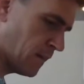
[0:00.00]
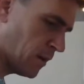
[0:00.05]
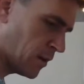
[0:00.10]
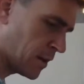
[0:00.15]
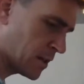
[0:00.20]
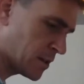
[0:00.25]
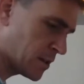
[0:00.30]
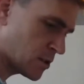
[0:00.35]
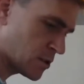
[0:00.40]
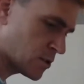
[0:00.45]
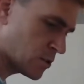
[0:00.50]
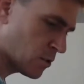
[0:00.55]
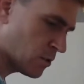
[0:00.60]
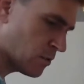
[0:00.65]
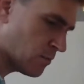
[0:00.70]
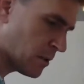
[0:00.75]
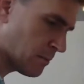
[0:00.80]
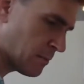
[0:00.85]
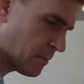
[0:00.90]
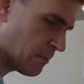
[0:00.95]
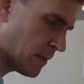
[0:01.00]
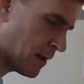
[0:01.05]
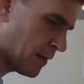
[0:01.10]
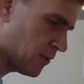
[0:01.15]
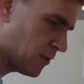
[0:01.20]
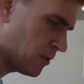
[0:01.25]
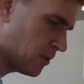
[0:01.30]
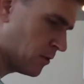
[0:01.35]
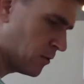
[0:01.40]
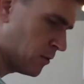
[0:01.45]
Okay, so I was talking about my
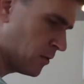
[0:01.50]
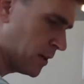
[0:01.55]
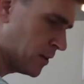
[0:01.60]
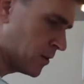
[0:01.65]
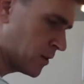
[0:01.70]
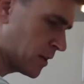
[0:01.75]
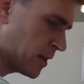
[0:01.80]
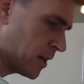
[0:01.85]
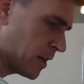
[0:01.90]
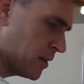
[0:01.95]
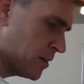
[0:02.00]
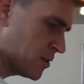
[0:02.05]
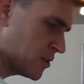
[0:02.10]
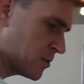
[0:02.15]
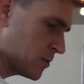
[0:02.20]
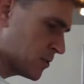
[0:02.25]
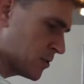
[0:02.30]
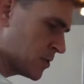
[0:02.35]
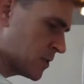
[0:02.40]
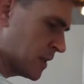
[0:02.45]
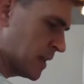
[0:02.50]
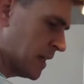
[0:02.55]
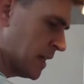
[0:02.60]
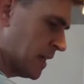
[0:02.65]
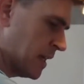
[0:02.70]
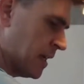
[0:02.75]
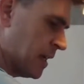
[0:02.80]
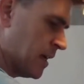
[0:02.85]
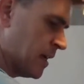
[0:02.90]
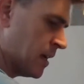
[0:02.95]
mother-in-law and her curry sauce.
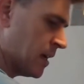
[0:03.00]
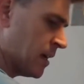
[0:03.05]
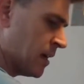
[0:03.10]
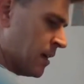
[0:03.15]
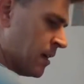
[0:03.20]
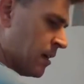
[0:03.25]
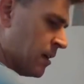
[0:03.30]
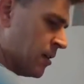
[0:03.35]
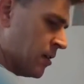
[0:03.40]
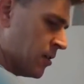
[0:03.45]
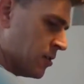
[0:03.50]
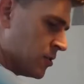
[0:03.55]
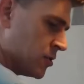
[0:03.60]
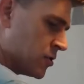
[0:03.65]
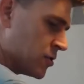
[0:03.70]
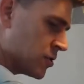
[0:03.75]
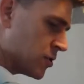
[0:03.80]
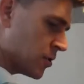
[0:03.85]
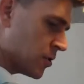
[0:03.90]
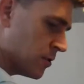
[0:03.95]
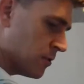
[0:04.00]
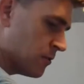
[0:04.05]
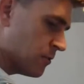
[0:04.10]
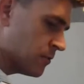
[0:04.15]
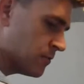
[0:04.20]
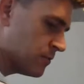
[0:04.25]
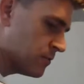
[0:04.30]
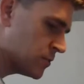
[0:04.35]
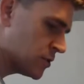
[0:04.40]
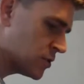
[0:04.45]
So
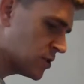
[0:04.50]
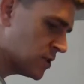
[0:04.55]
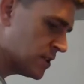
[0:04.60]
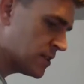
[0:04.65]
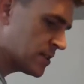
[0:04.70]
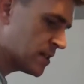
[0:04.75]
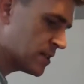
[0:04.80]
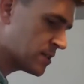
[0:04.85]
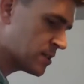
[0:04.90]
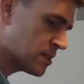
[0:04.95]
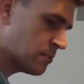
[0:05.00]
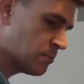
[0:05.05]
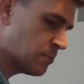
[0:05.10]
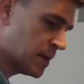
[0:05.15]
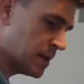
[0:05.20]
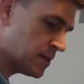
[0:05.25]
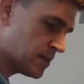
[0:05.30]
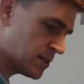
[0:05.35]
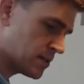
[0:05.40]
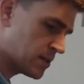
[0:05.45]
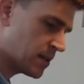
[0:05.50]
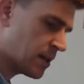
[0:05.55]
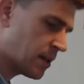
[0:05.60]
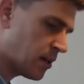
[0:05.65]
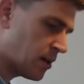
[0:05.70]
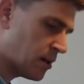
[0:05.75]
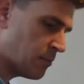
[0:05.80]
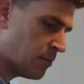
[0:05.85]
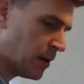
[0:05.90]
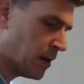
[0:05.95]
she says the best
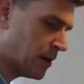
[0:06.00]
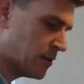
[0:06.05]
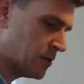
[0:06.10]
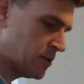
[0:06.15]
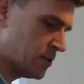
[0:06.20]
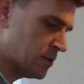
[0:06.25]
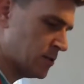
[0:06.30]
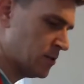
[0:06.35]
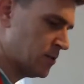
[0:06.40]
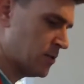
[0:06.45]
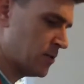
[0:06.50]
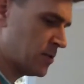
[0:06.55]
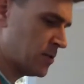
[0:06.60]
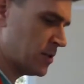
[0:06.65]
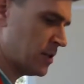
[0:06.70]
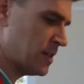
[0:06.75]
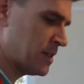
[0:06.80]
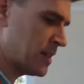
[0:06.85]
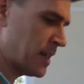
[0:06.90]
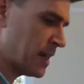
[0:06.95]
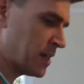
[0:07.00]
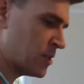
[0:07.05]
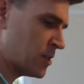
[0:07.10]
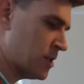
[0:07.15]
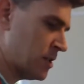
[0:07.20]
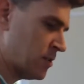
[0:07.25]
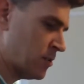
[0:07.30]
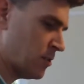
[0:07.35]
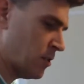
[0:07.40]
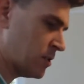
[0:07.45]
curry powder to use is
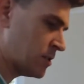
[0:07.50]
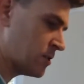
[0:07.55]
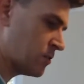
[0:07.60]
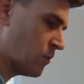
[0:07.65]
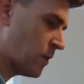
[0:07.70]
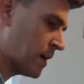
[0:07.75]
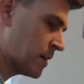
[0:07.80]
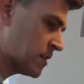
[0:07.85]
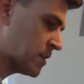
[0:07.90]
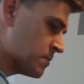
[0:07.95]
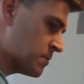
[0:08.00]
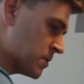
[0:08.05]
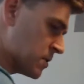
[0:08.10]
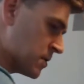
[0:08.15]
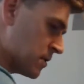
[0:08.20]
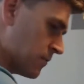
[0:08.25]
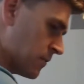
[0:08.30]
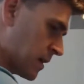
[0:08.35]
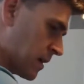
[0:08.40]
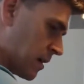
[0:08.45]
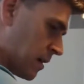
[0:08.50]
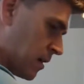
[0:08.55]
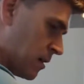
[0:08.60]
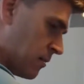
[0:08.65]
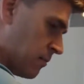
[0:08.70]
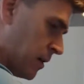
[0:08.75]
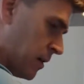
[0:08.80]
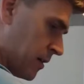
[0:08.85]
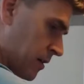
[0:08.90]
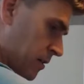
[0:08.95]
actually not one specific
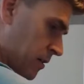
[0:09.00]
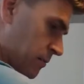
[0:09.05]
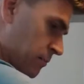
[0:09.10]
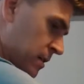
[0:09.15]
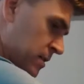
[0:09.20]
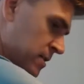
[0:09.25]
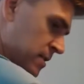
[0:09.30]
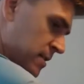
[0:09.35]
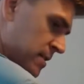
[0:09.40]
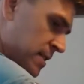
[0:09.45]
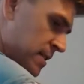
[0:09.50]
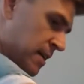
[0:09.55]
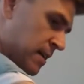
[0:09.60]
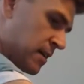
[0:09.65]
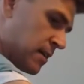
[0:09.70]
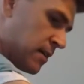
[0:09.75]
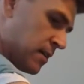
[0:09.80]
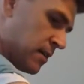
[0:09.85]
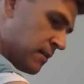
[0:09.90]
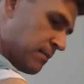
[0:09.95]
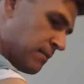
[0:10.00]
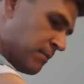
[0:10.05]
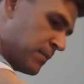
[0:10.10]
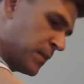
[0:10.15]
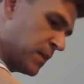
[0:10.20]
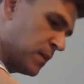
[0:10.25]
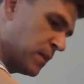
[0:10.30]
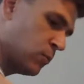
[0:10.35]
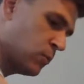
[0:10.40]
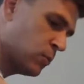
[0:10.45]
curry powder, but to take
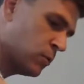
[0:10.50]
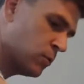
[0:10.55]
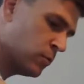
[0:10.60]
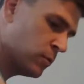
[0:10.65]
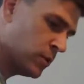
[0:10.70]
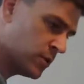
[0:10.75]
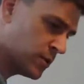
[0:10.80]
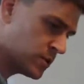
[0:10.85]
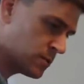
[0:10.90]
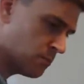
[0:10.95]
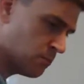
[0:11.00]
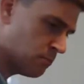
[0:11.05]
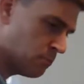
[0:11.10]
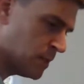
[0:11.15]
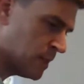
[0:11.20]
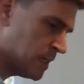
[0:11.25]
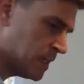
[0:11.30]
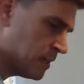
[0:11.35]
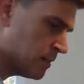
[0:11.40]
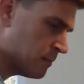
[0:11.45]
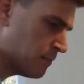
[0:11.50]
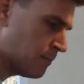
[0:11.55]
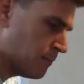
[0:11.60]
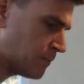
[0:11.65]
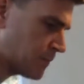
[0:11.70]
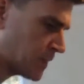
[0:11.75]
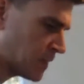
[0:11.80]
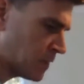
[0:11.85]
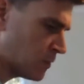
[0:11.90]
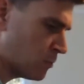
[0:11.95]
the Woolworths
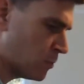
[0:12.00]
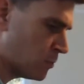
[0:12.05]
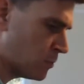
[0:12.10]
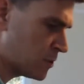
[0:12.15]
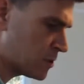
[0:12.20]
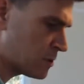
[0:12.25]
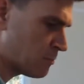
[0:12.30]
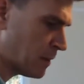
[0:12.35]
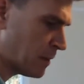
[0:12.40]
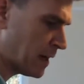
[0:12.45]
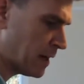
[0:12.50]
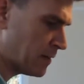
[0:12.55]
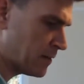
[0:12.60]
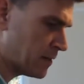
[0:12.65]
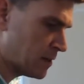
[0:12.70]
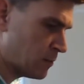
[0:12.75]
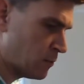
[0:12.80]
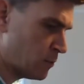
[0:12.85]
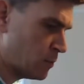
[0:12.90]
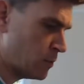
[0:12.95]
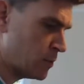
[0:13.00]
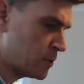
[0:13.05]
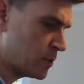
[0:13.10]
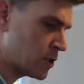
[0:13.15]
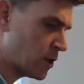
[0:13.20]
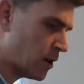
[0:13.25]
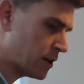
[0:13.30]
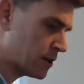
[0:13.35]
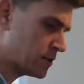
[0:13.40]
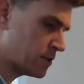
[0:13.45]
medium, the Woolworths mild, and the Woolworths
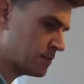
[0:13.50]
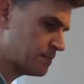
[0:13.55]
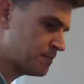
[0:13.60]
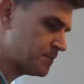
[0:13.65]
hot